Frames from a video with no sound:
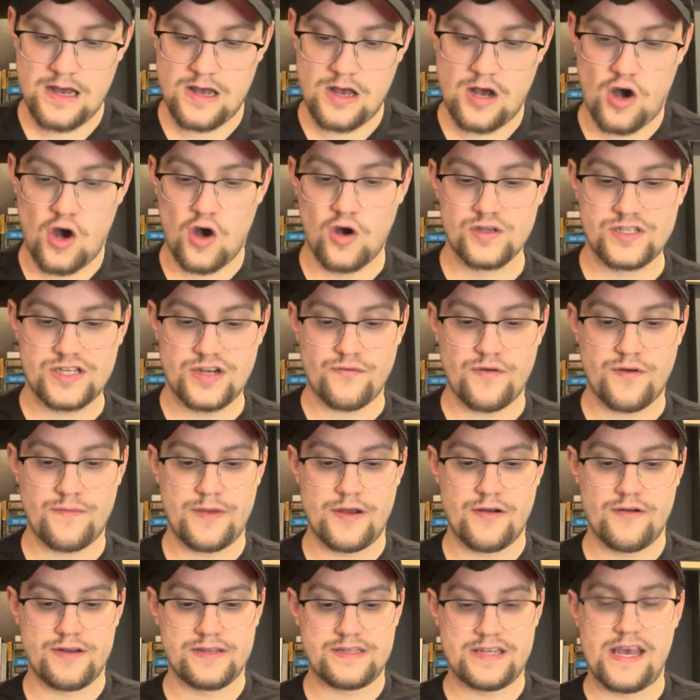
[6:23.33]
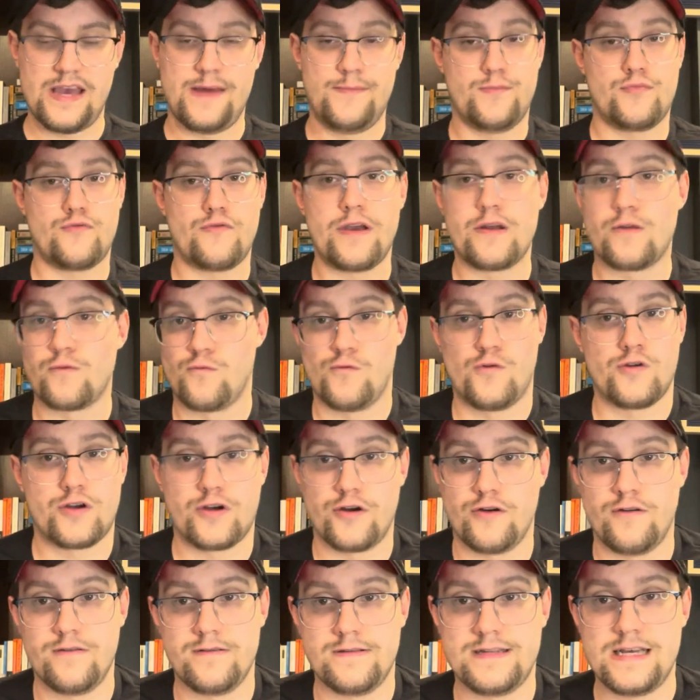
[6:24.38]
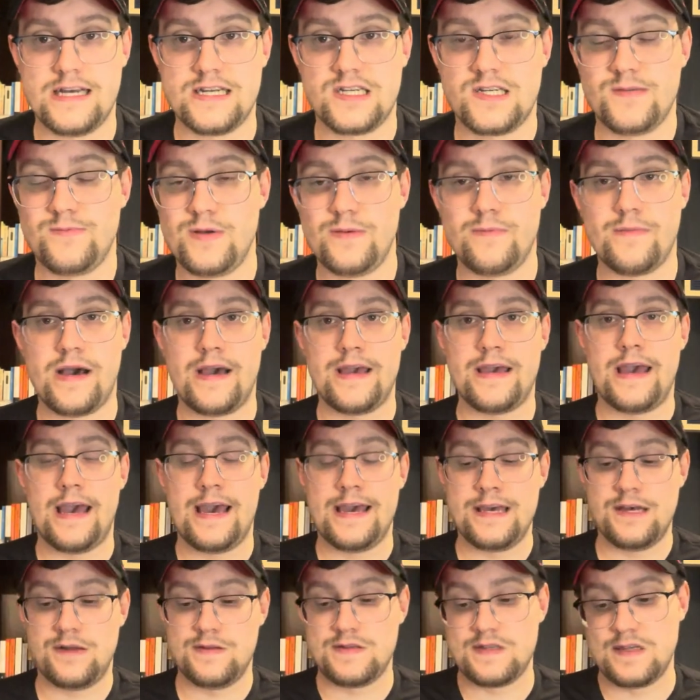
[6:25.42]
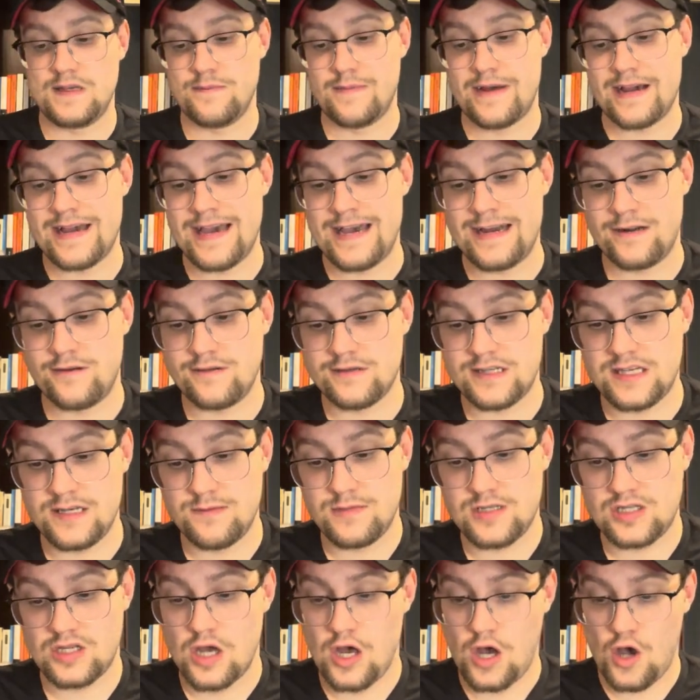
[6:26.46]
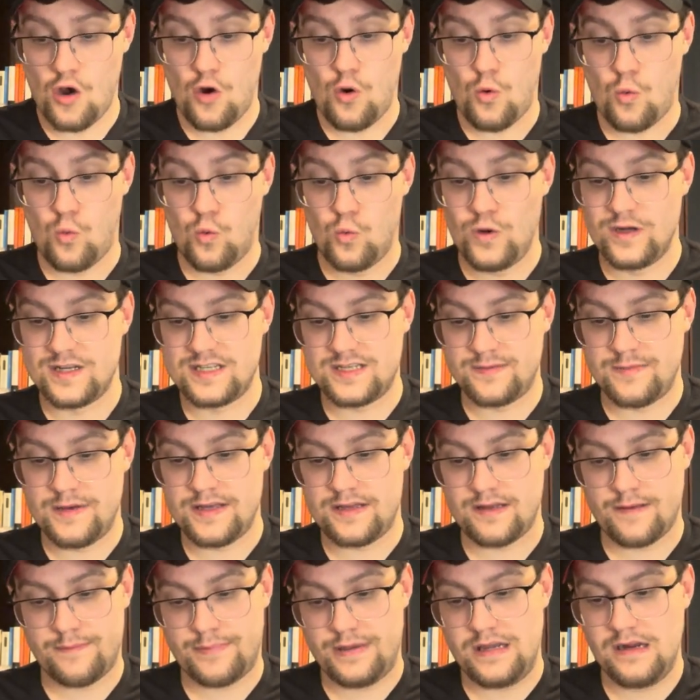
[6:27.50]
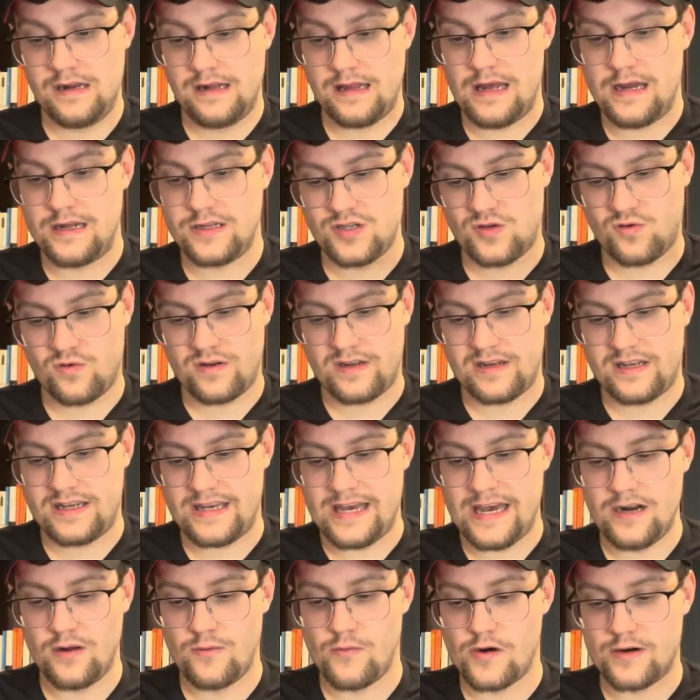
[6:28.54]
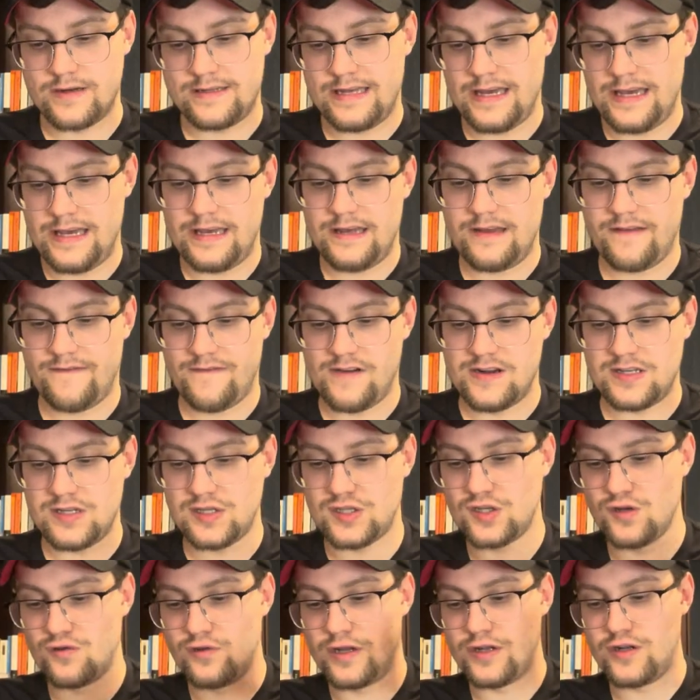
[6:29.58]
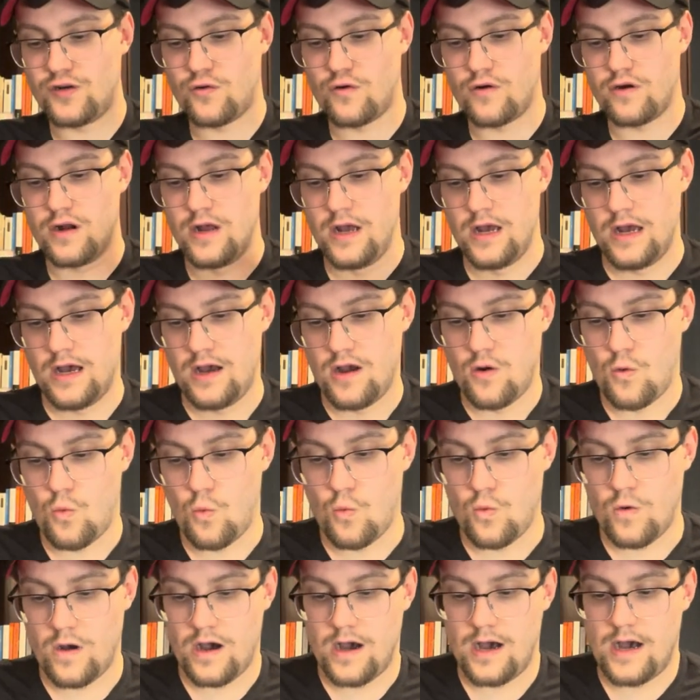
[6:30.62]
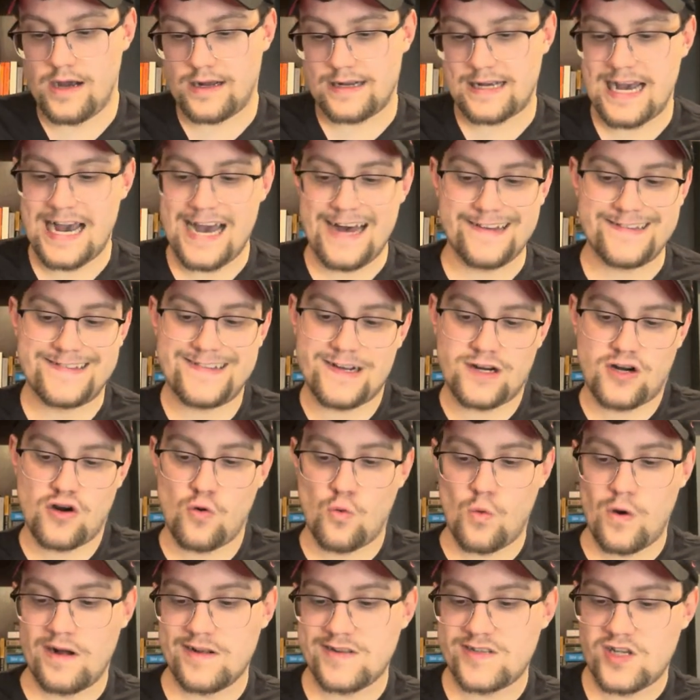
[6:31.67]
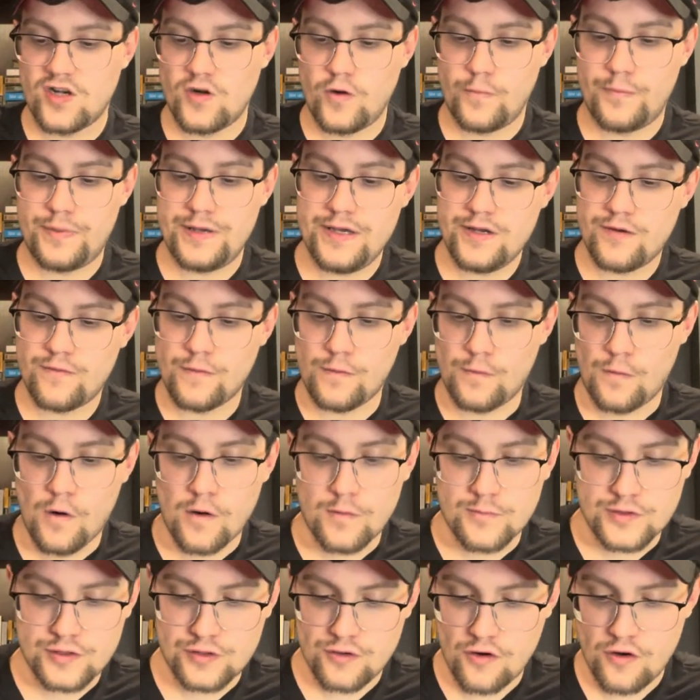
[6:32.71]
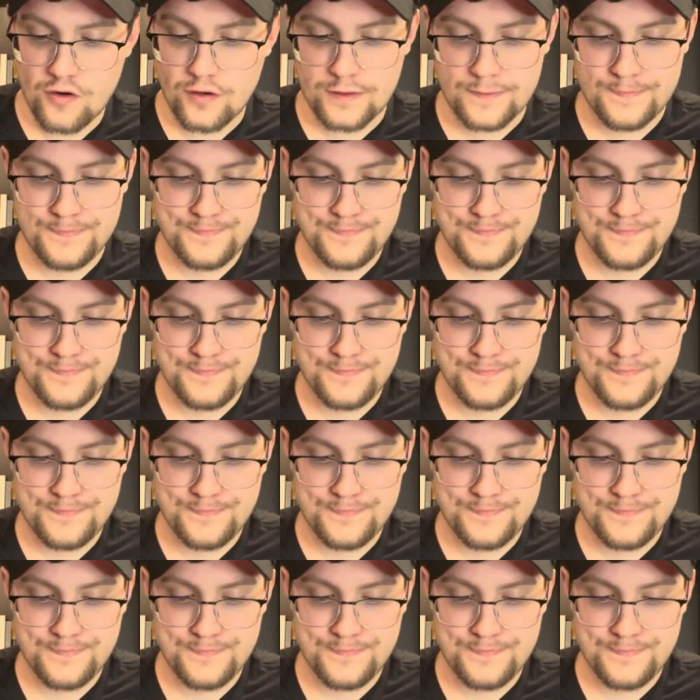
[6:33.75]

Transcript: Jose Ramirez, and Brent Rooker. That should be my AL team. My NL team is Will Smith, Pete Alonso, Kendall Marte, Francisco Lindor, Kyle Tucker, Juan Soto, Pete Crow Armstrong,